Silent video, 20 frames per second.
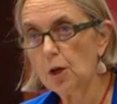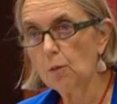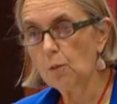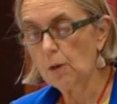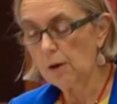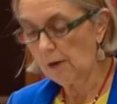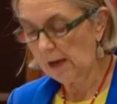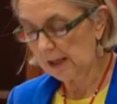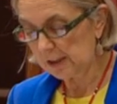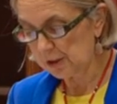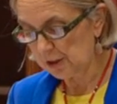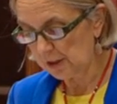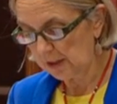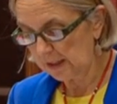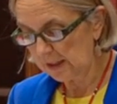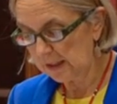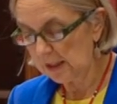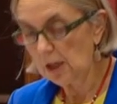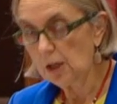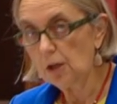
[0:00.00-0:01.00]
we're
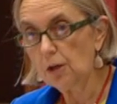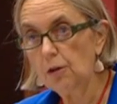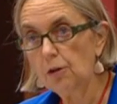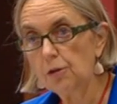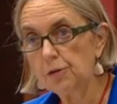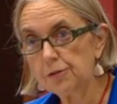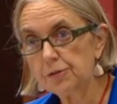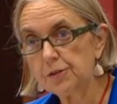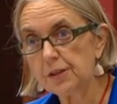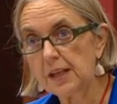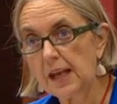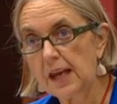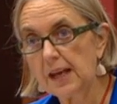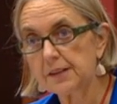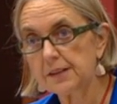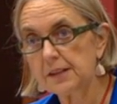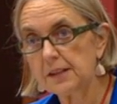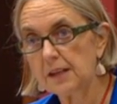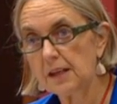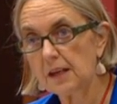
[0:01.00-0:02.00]
actually losing
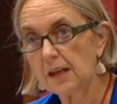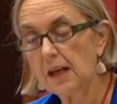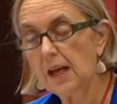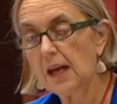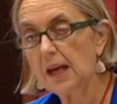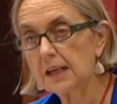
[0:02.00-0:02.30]
out here.